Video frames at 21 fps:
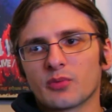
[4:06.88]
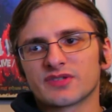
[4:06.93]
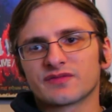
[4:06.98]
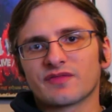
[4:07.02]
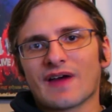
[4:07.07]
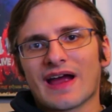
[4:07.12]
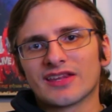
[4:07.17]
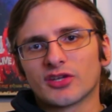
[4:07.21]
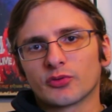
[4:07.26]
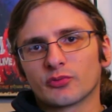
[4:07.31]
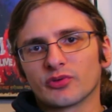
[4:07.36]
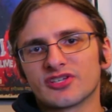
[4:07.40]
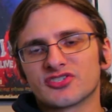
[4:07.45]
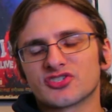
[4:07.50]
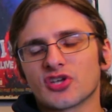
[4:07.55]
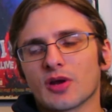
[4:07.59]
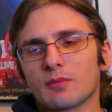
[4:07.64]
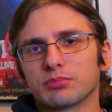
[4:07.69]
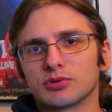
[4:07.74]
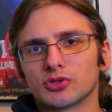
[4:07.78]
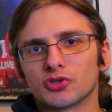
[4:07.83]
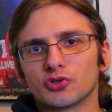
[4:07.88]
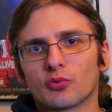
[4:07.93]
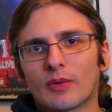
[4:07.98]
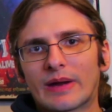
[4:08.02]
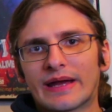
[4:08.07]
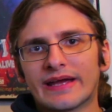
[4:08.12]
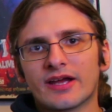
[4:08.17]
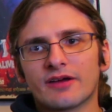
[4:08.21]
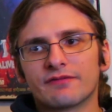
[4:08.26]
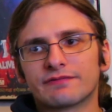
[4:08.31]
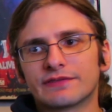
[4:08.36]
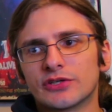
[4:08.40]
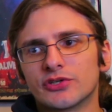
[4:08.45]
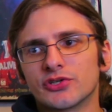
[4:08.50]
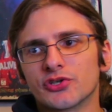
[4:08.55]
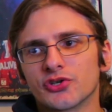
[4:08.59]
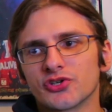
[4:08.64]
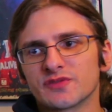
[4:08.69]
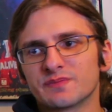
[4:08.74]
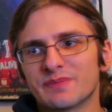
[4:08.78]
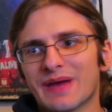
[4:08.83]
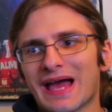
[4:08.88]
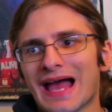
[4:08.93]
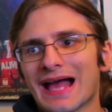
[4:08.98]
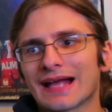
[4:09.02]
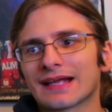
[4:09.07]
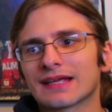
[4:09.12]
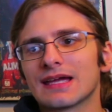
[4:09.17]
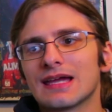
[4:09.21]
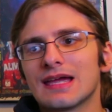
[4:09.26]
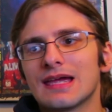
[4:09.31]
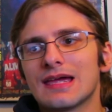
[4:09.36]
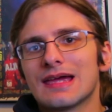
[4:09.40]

was finally released on Blu-ray a few years back,